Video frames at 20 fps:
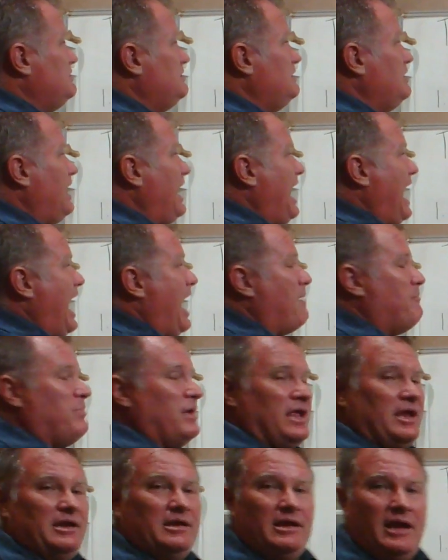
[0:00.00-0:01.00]

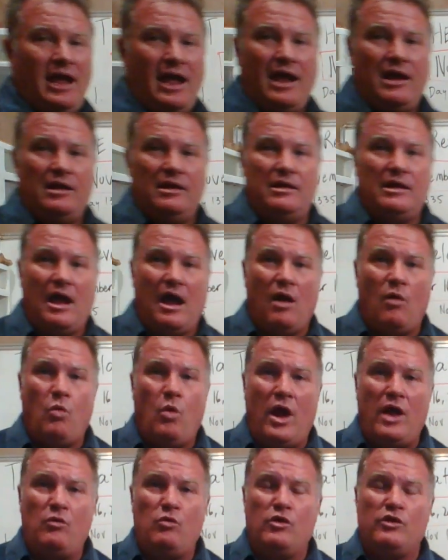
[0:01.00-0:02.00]
happen, and
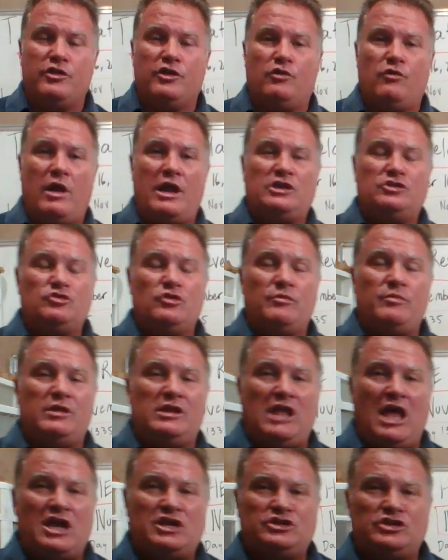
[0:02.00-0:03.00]
when will the Great
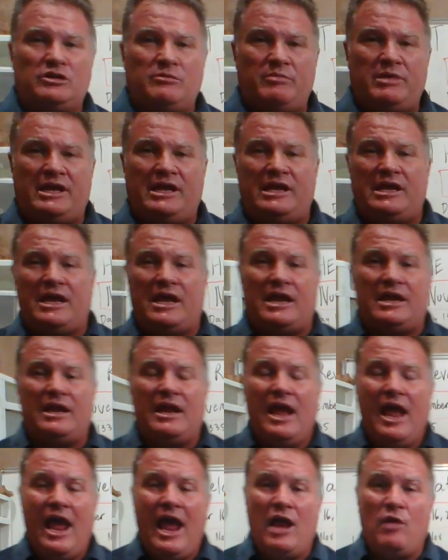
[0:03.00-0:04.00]
Tribulation begin,
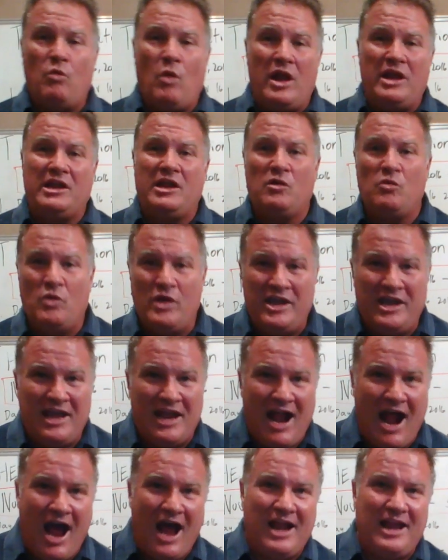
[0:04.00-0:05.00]
and when can we
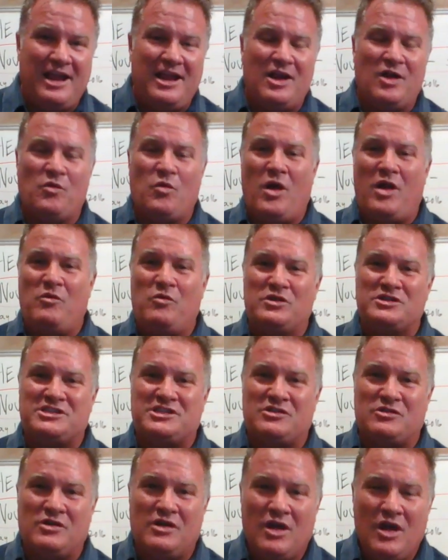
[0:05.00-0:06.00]
get out of here? When will
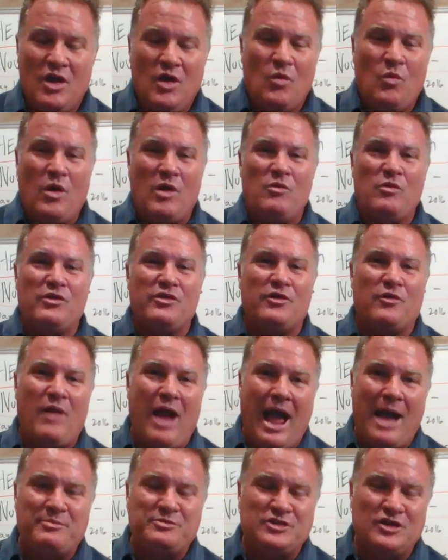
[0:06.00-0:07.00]
the
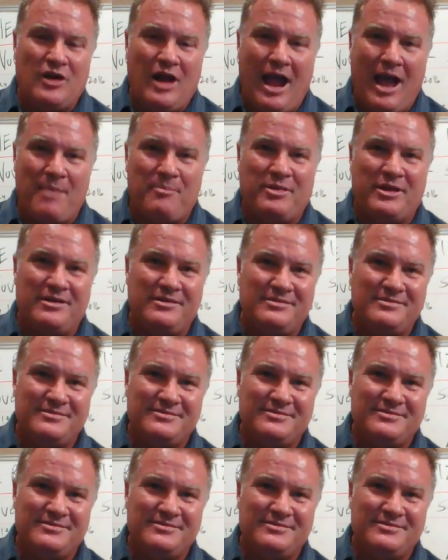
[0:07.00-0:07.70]
rapture happen?